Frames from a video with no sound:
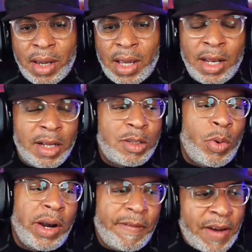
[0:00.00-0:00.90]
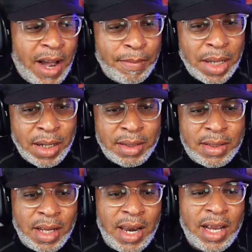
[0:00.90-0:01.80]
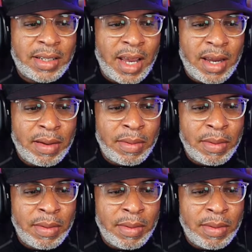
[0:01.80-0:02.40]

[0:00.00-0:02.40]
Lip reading: and then 25 minutes the next game.